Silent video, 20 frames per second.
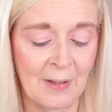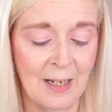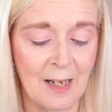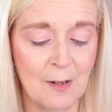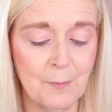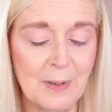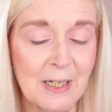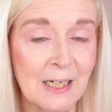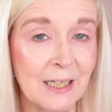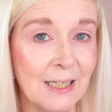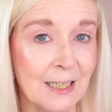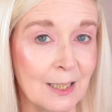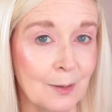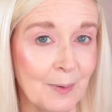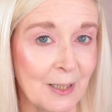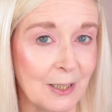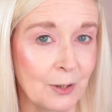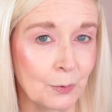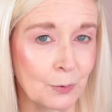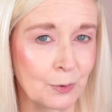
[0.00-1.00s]
I've been a little
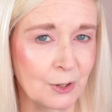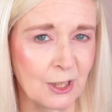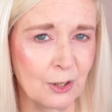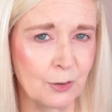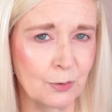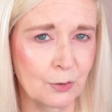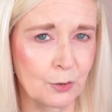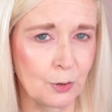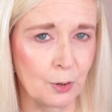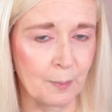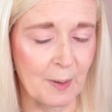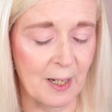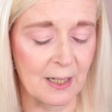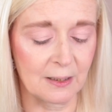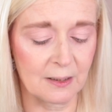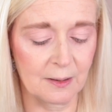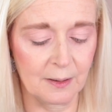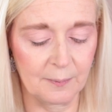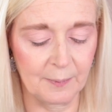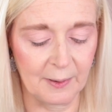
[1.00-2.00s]
bit naughty, not too
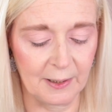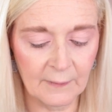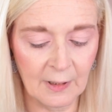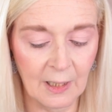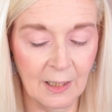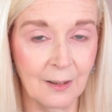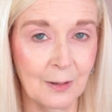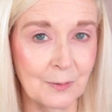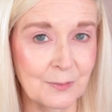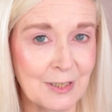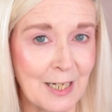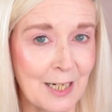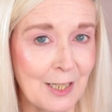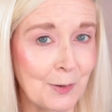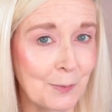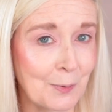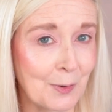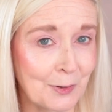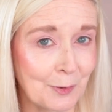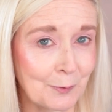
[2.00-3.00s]
bad, but I'll tell
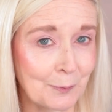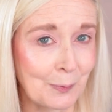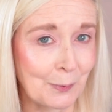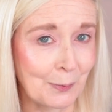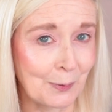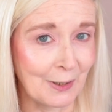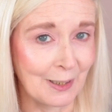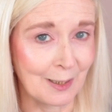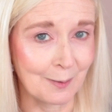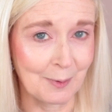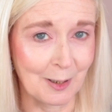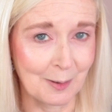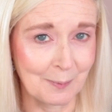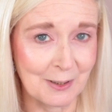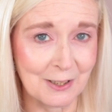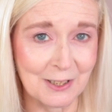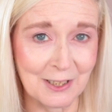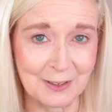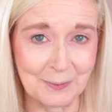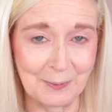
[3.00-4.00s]
you what I've bought in a
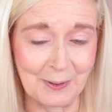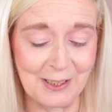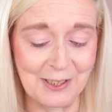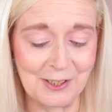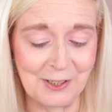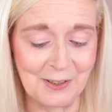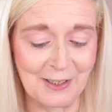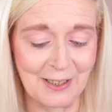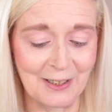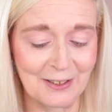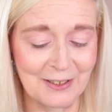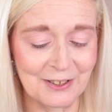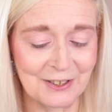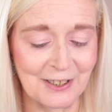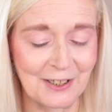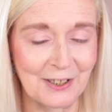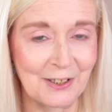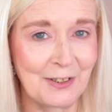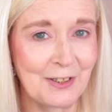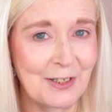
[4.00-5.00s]
moment as we do the
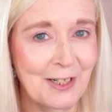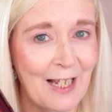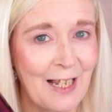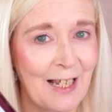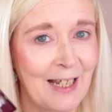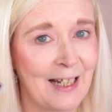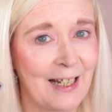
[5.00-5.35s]
eyeshadow look.